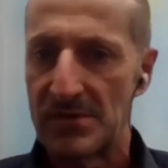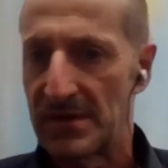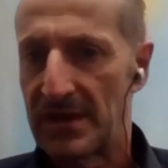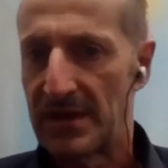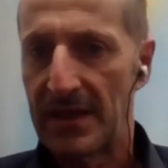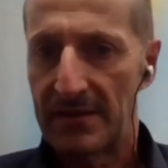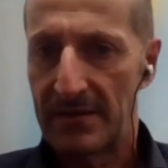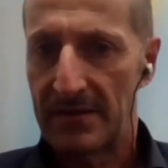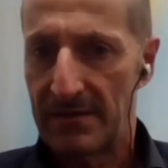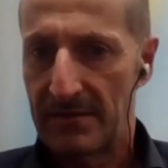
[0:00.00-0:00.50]
So
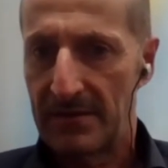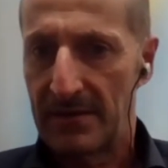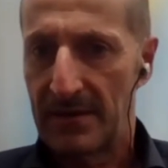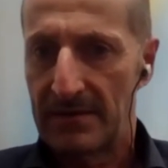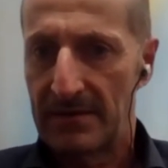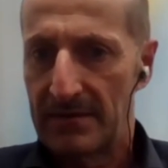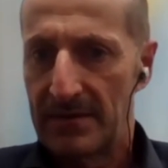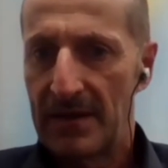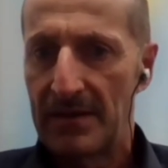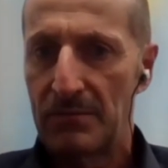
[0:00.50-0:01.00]

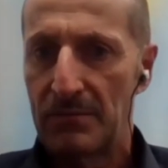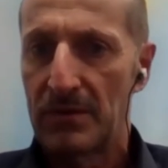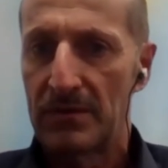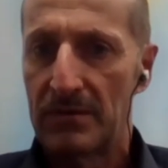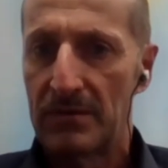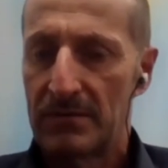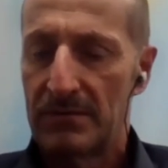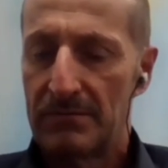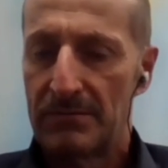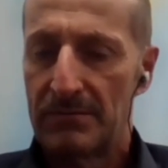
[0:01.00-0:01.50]
that
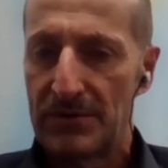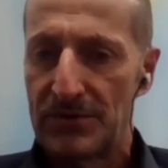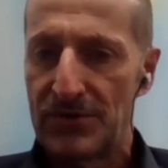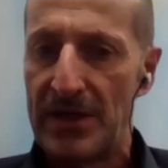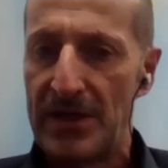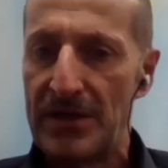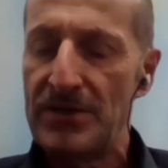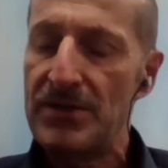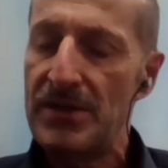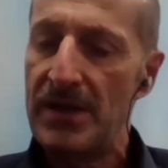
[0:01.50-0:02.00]
will
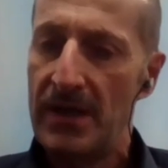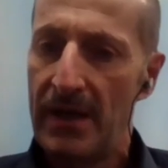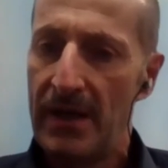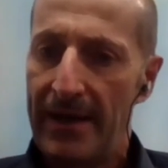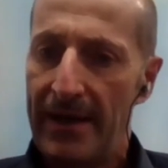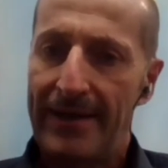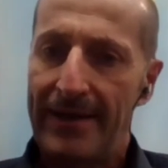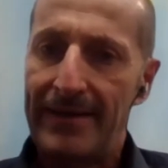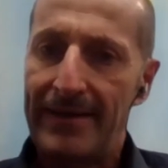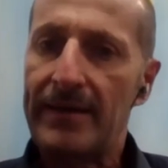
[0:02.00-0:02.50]
change,
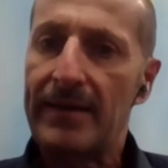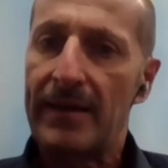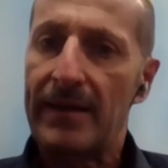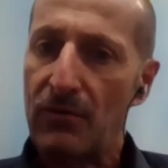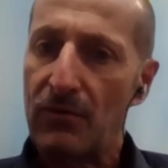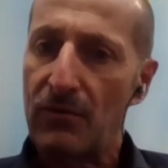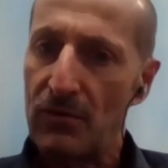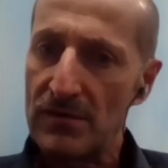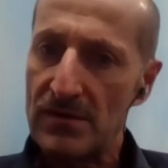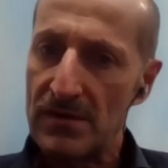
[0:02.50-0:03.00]
and that
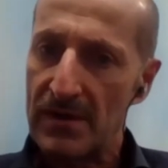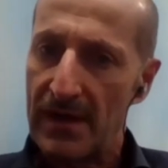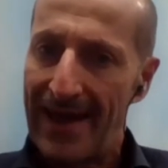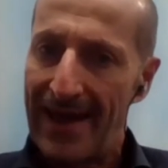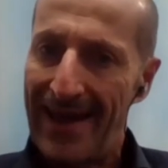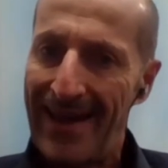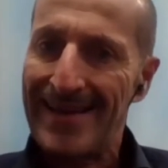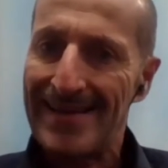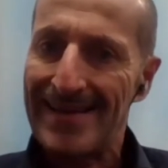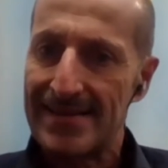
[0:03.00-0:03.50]
also
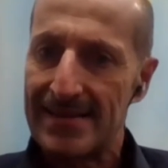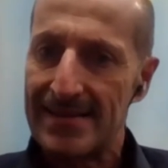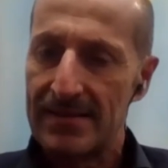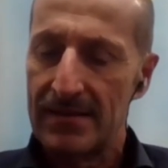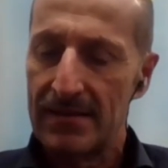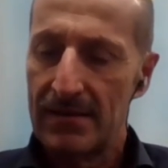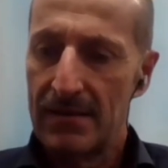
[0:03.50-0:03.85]
has,